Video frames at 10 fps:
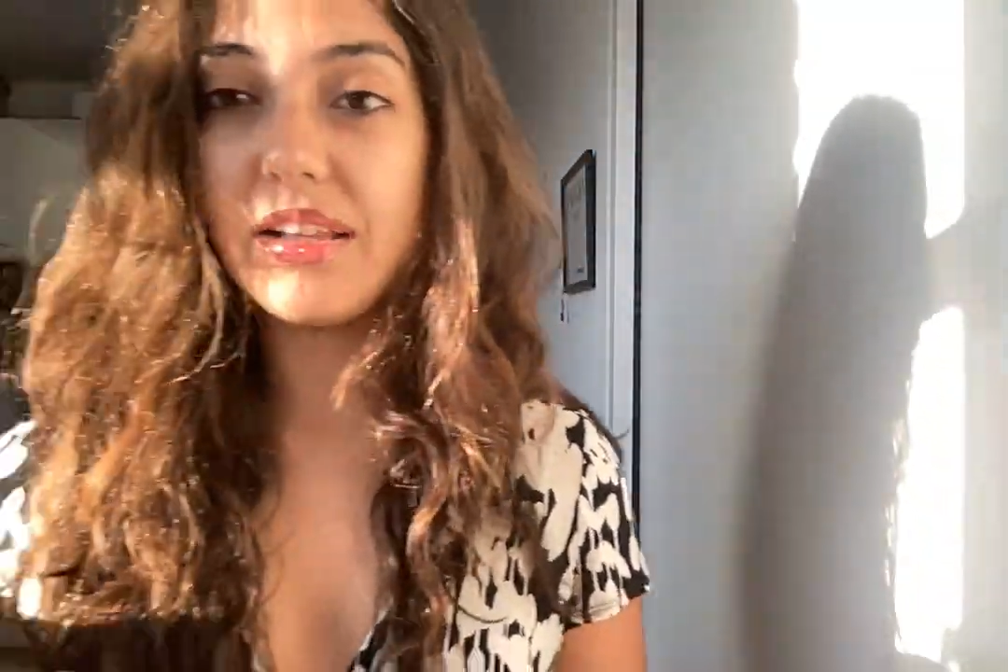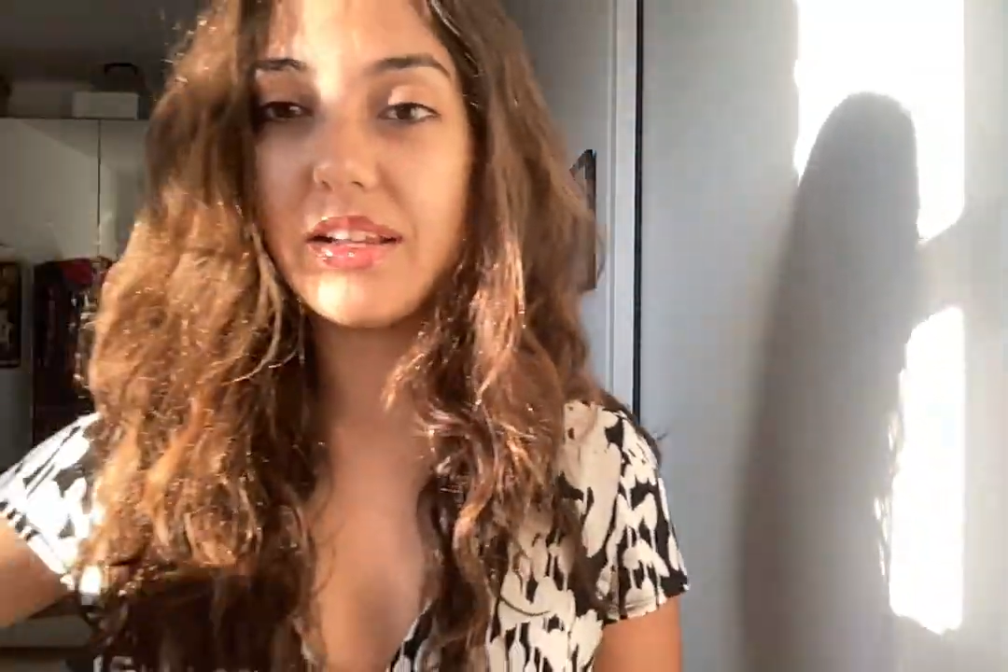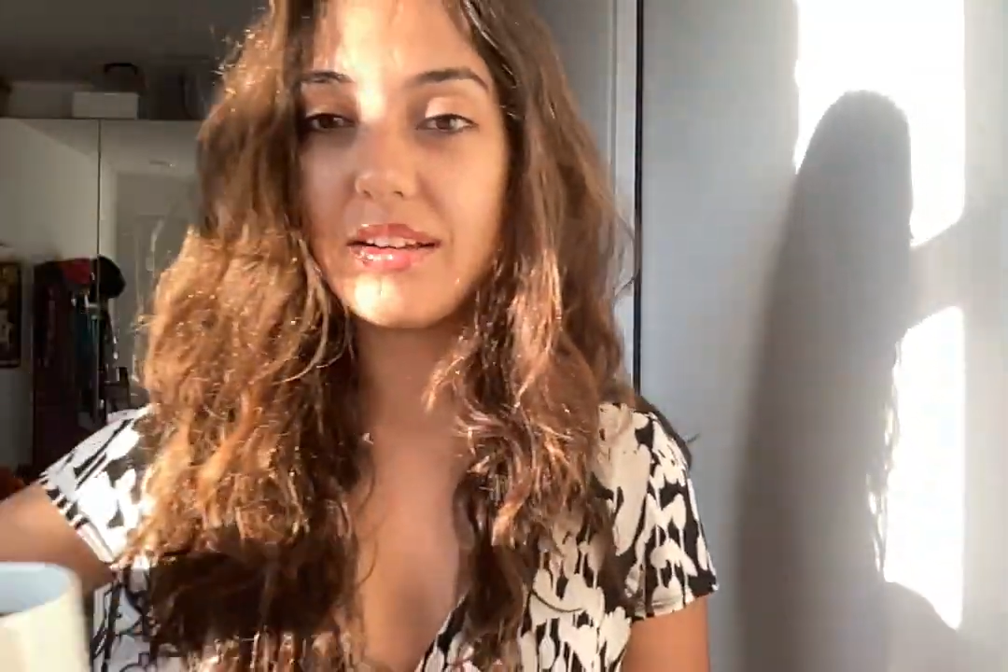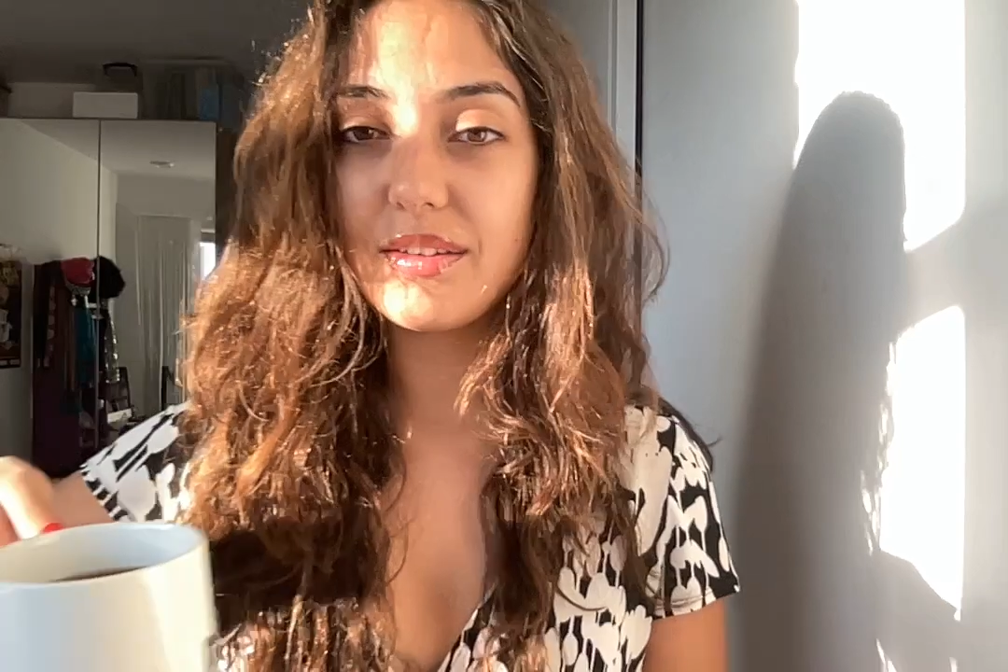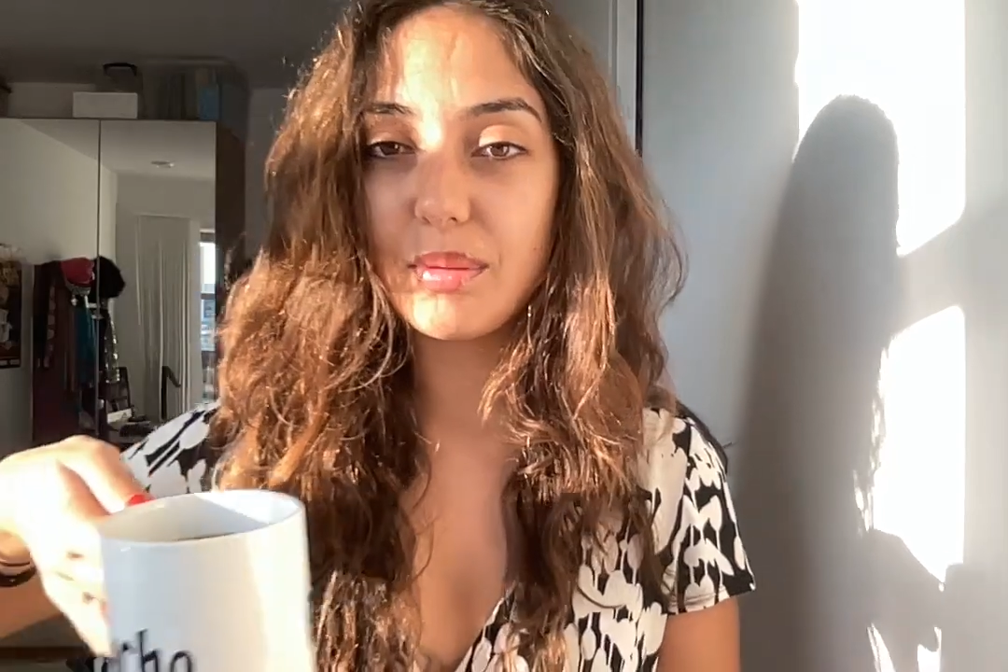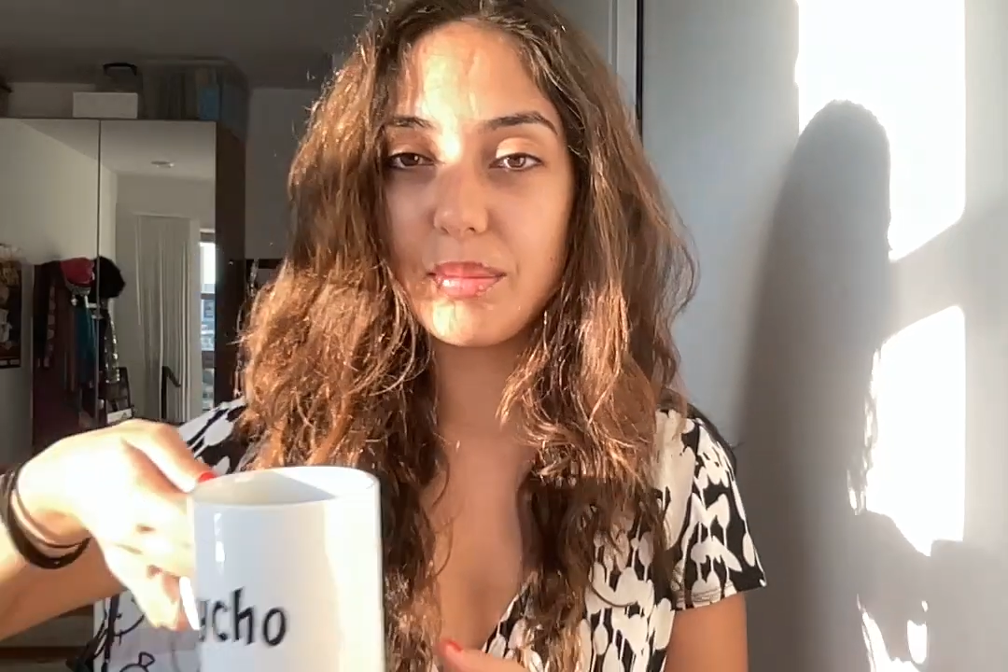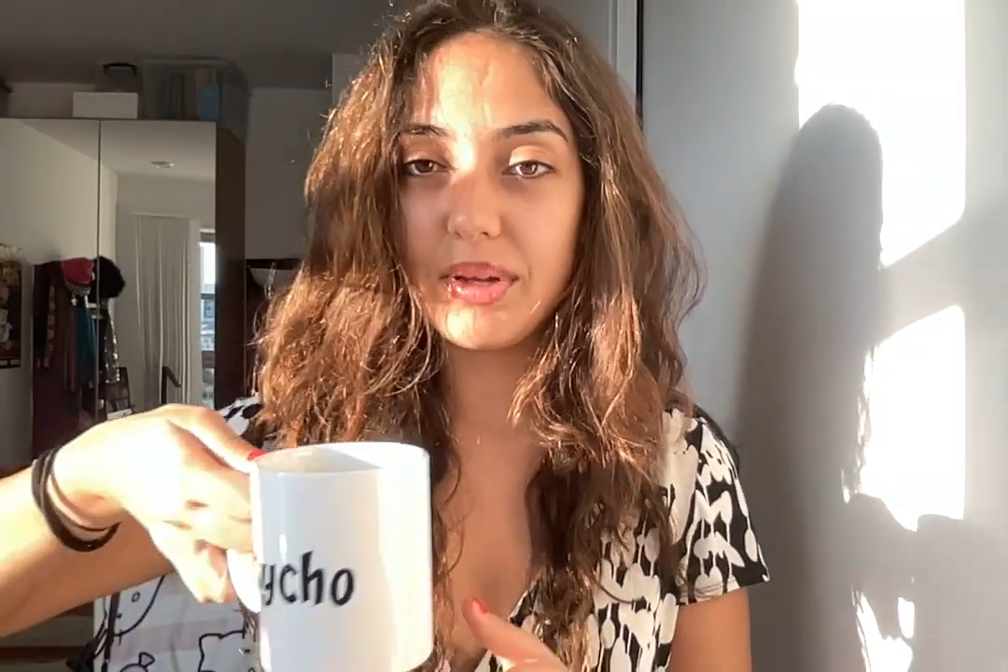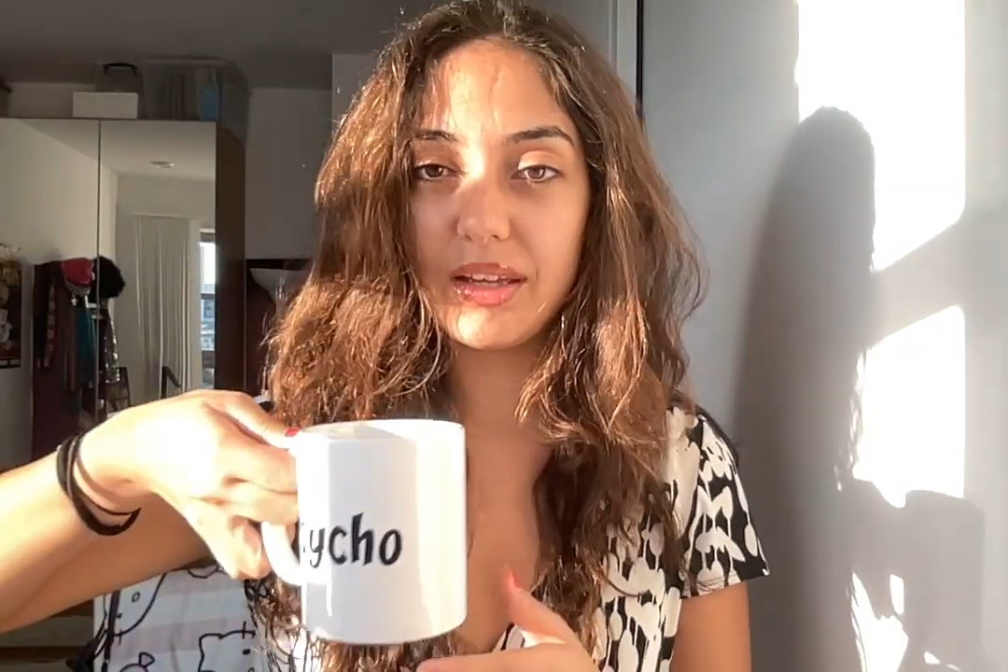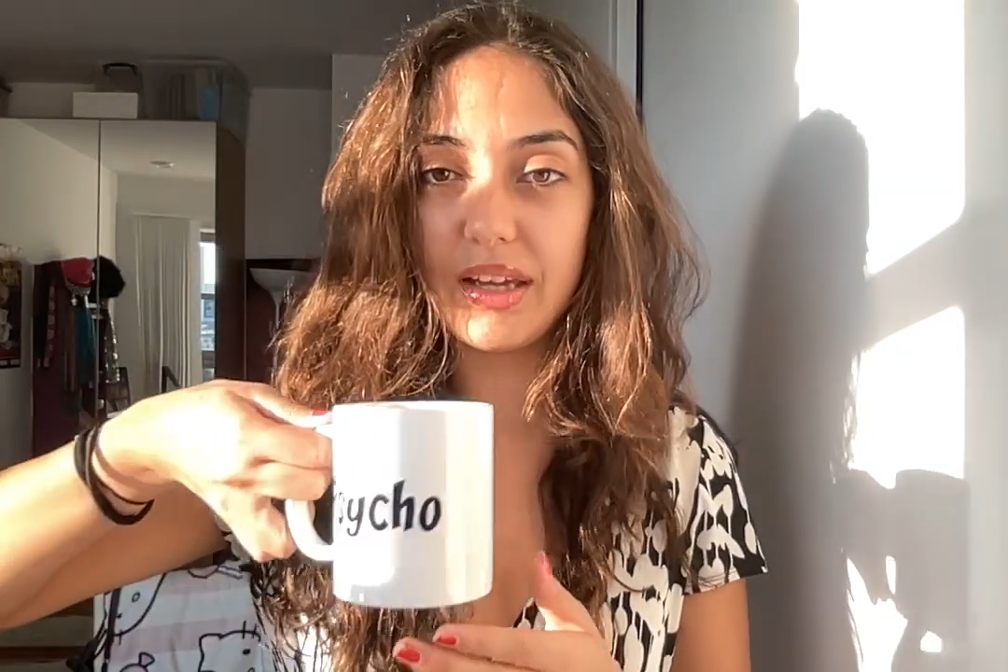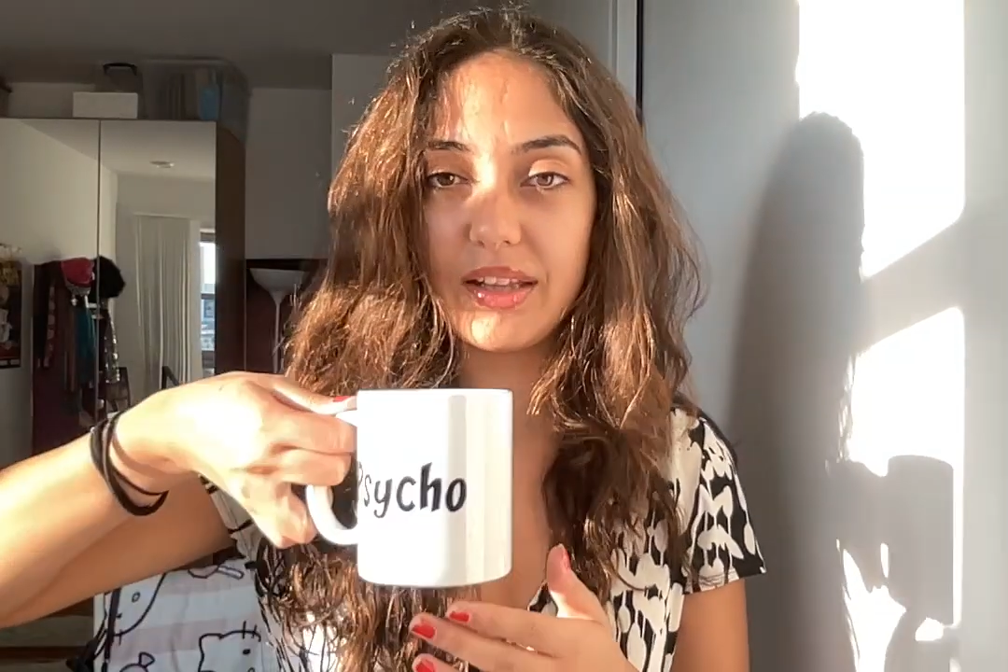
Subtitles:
and then swimming